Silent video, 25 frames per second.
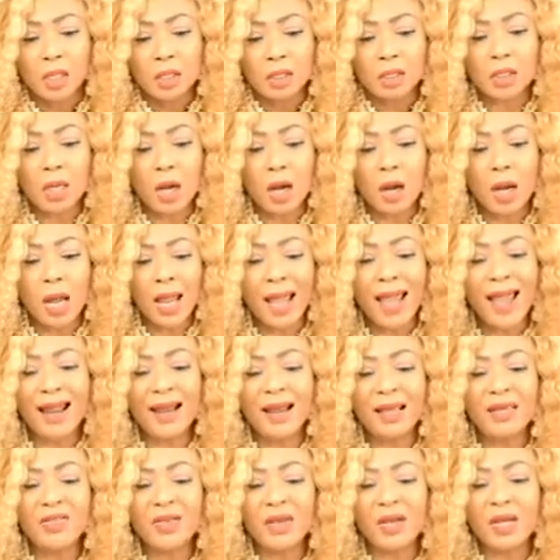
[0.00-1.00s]
So
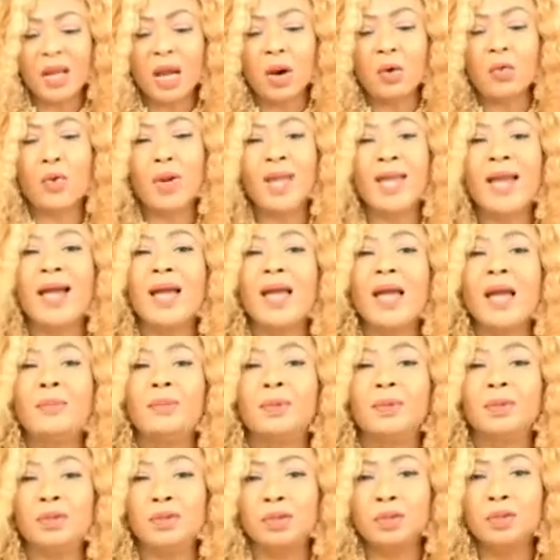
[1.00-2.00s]
anything that we are
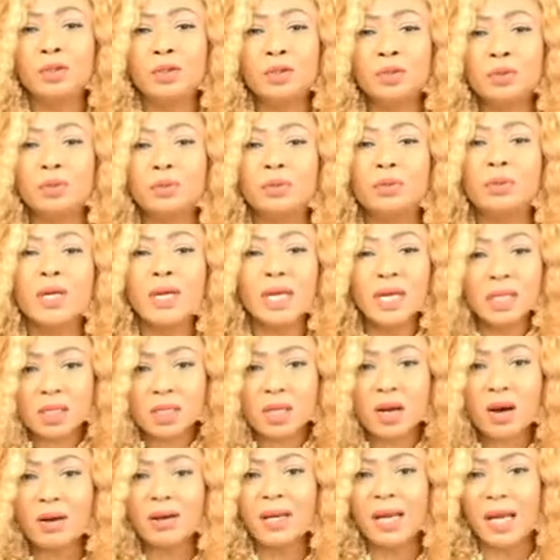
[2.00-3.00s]
able to do is
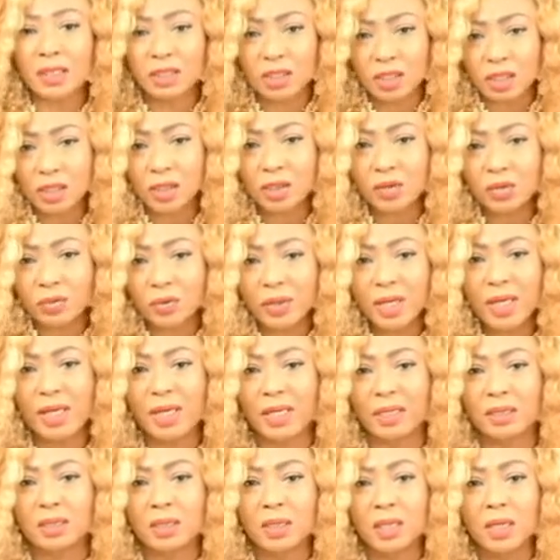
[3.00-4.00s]
God actually doing it.